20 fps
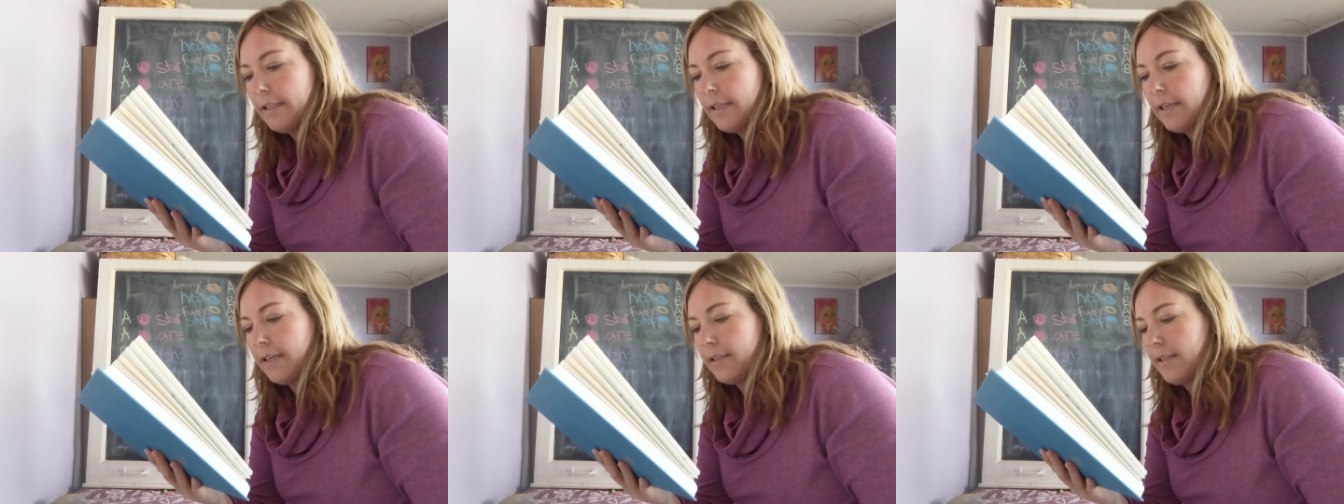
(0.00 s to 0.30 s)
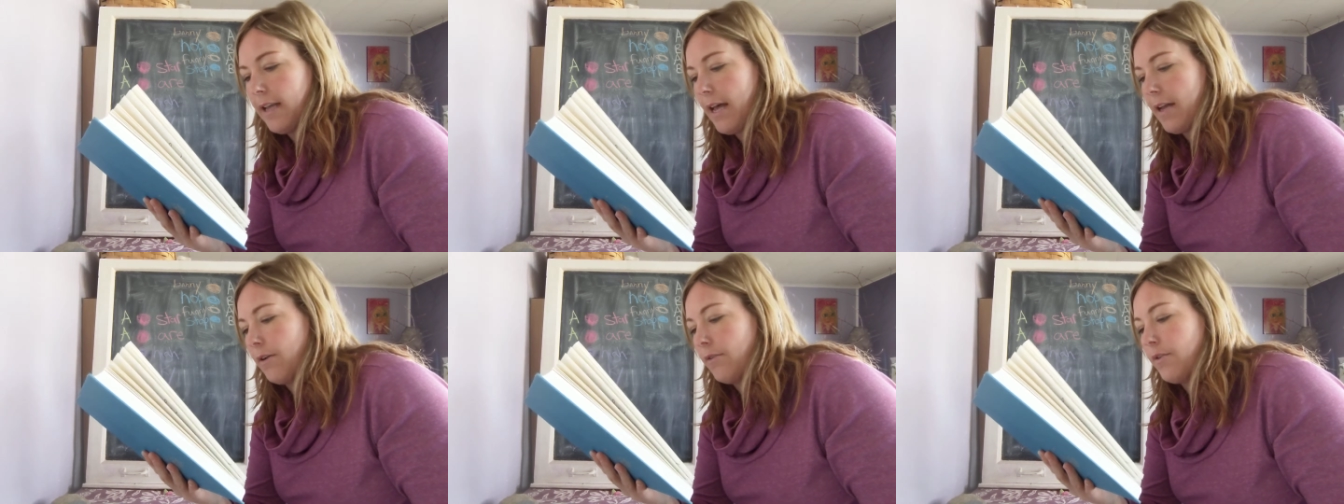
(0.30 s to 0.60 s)
'cause
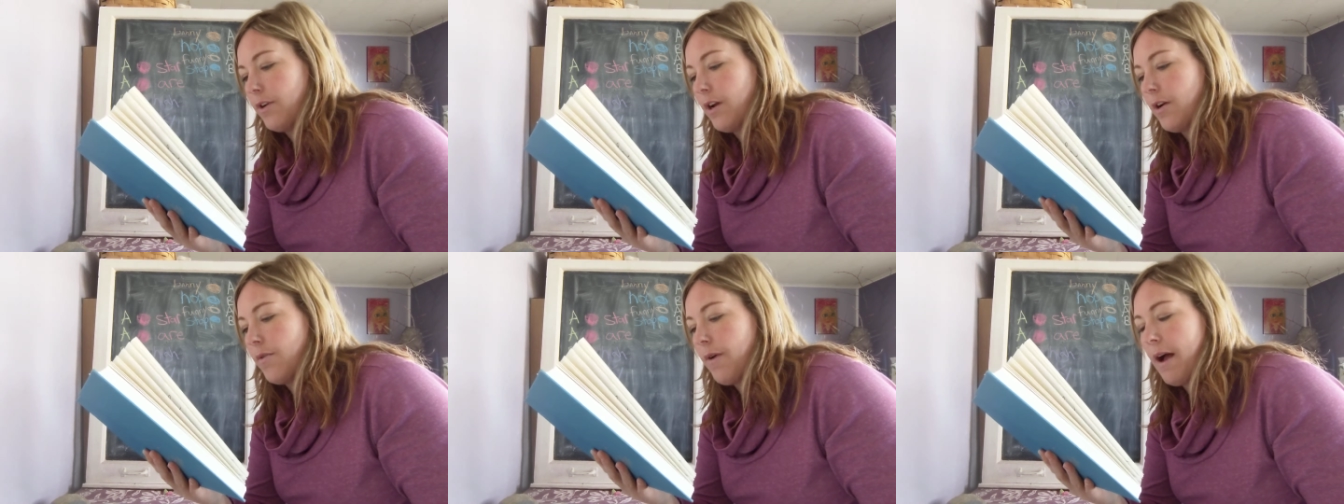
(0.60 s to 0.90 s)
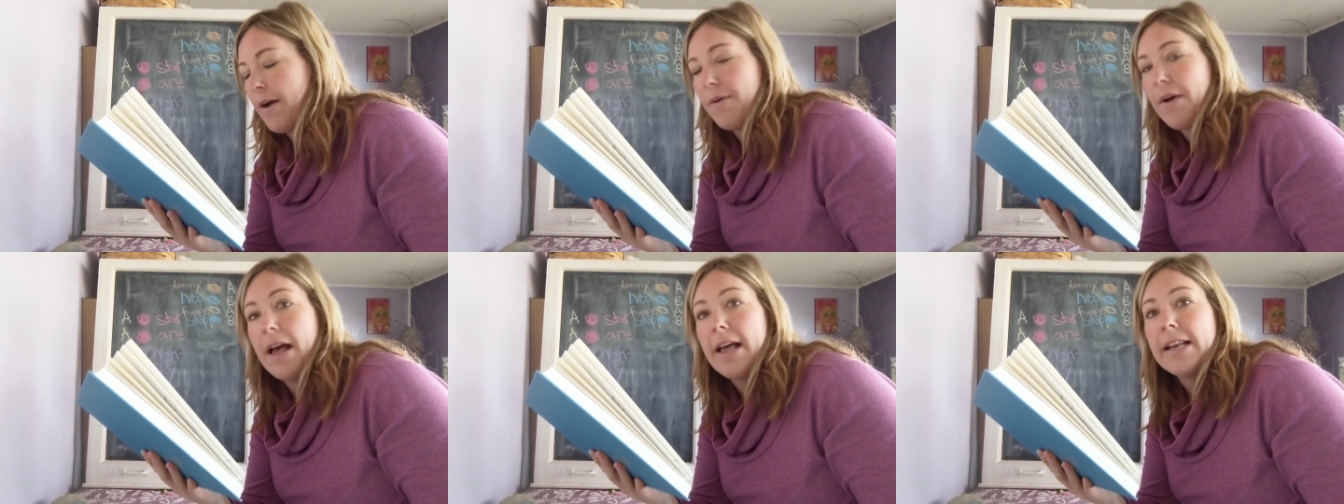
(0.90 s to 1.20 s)
I don't know
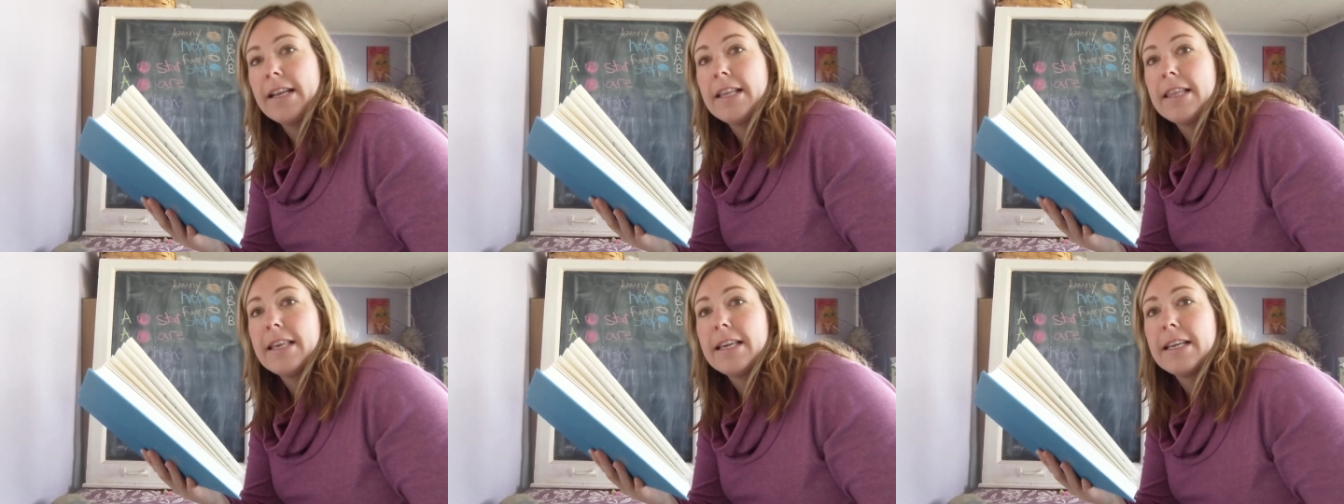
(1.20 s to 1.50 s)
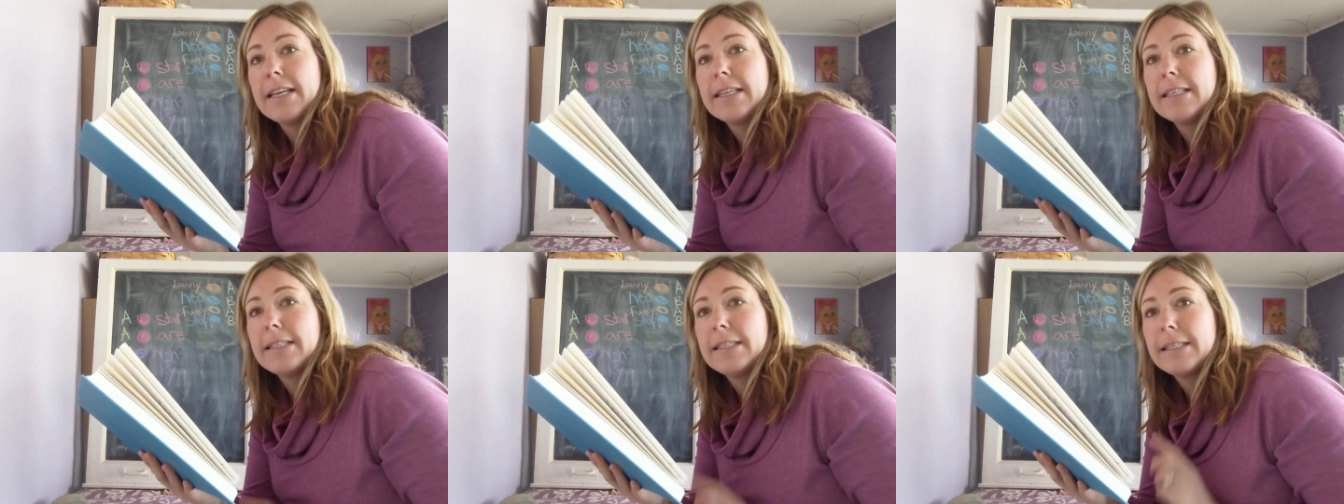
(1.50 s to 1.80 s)
how
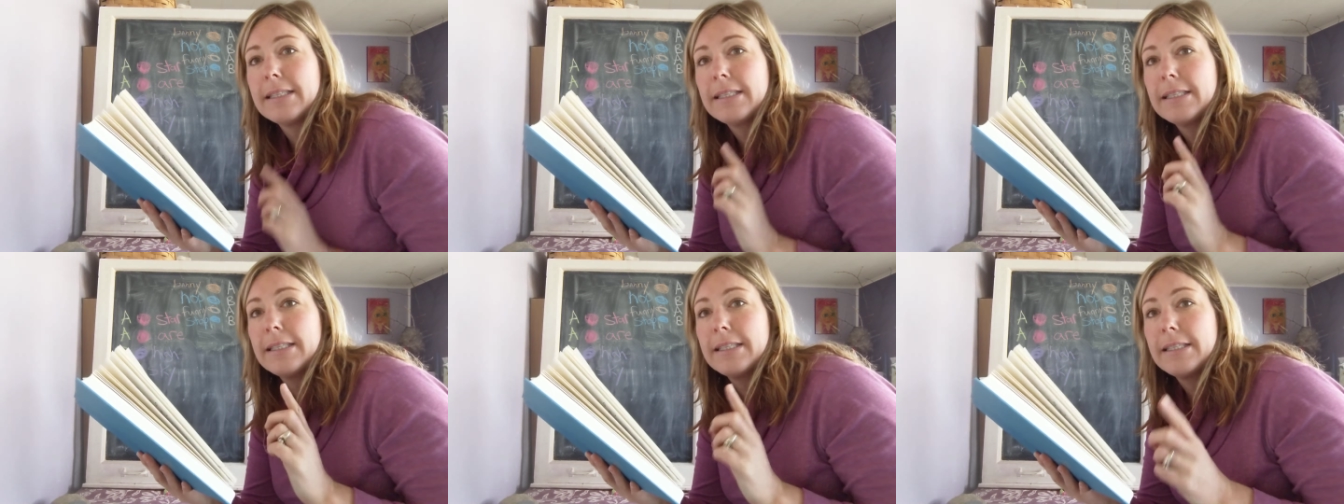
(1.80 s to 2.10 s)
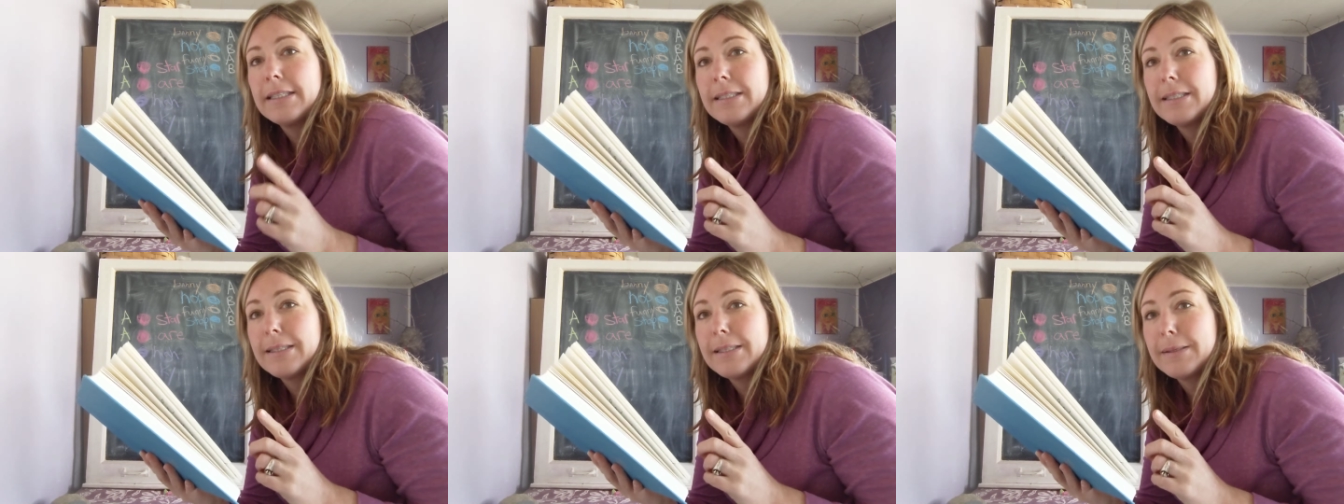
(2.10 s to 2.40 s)
anything is
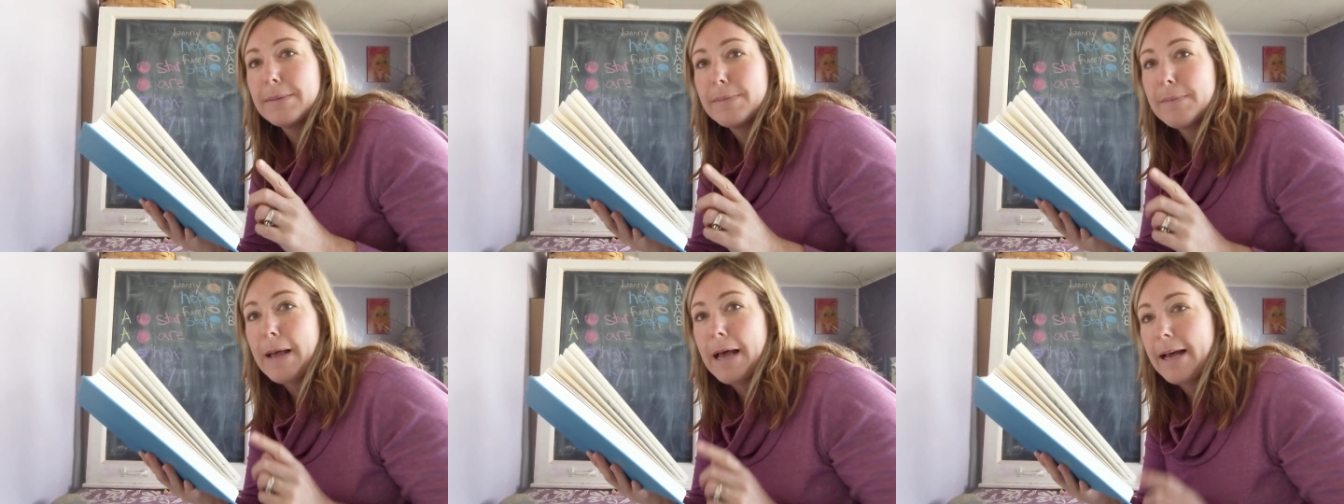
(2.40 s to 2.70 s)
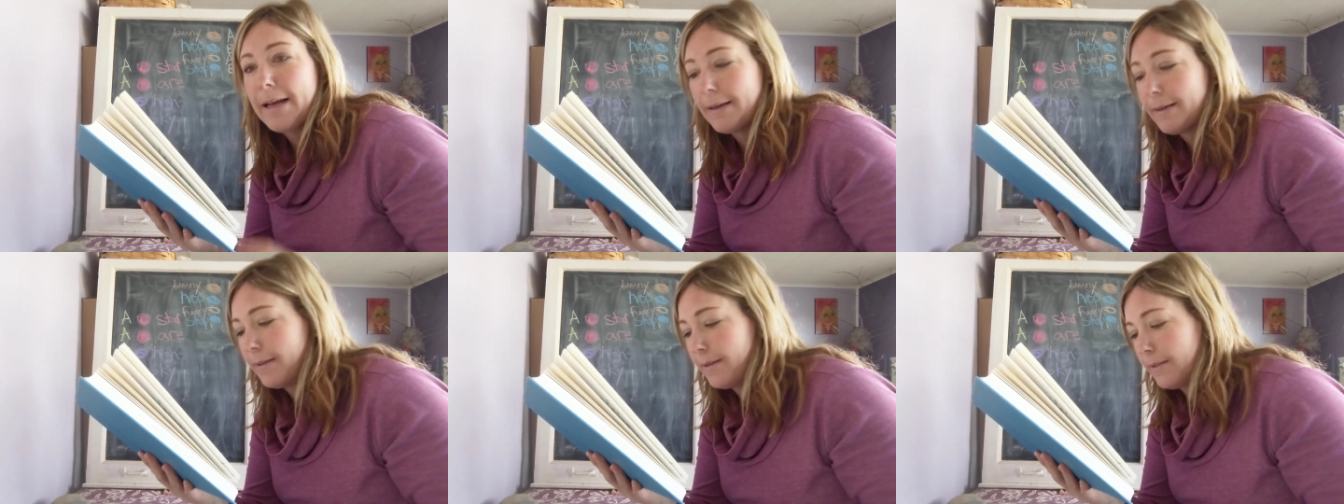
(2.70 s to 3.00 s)

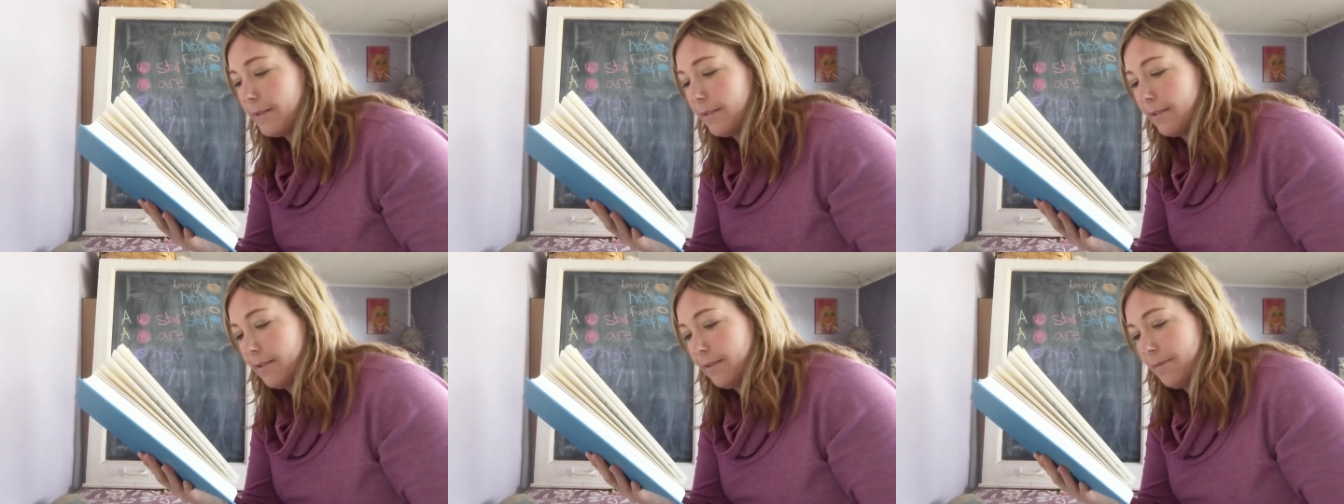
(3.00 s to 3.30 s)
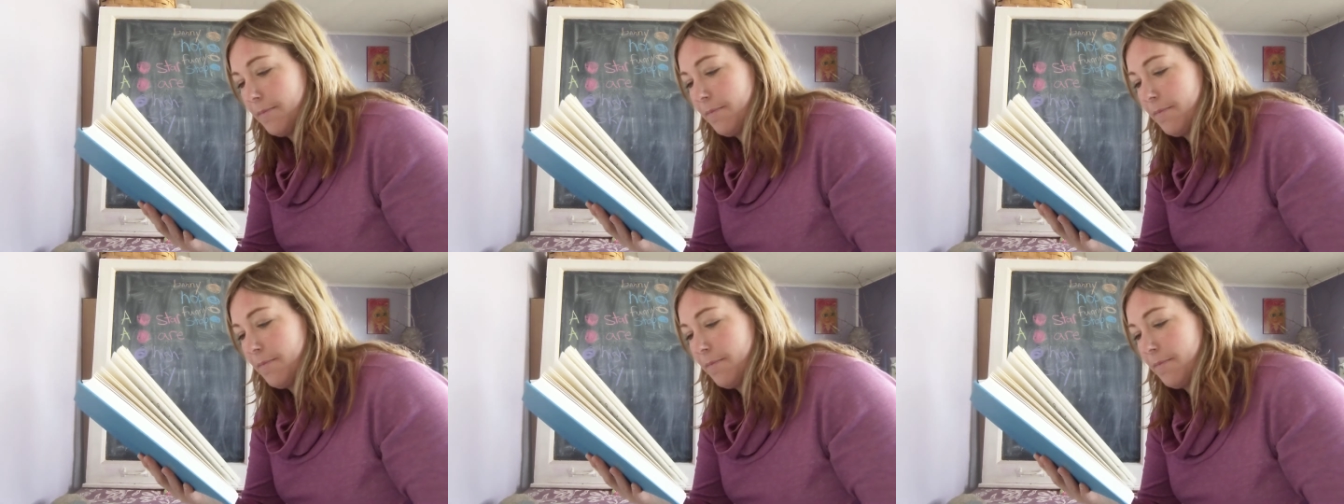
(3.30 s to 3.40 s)
spelled.